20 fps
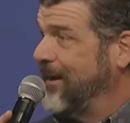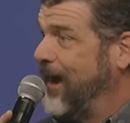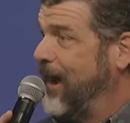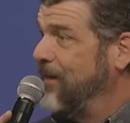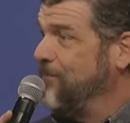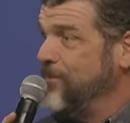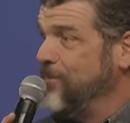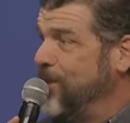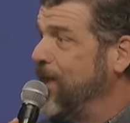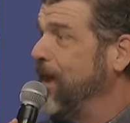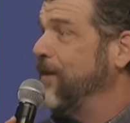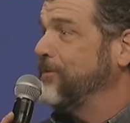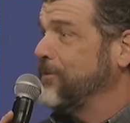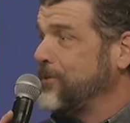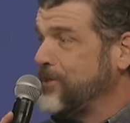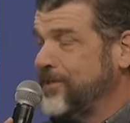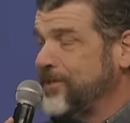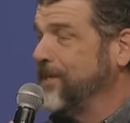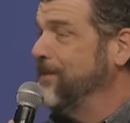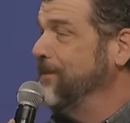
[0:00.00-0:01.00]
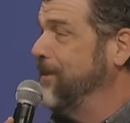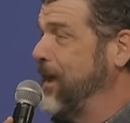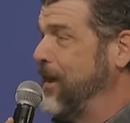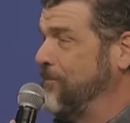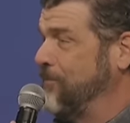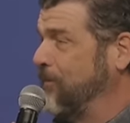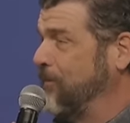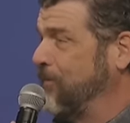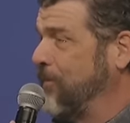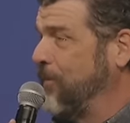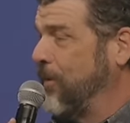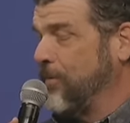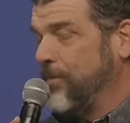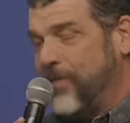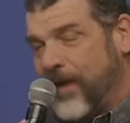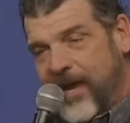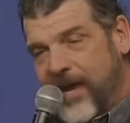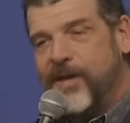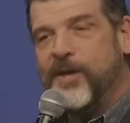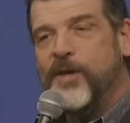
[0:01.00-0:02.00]
I've never seen that before.
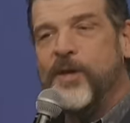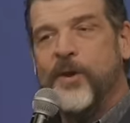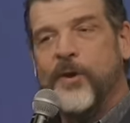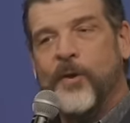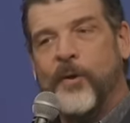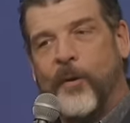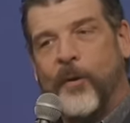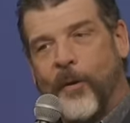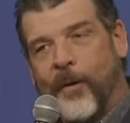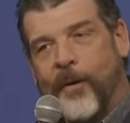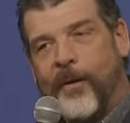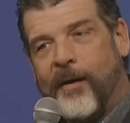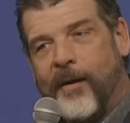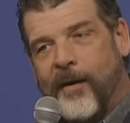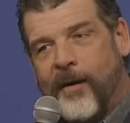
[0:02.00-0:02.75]
Thank you.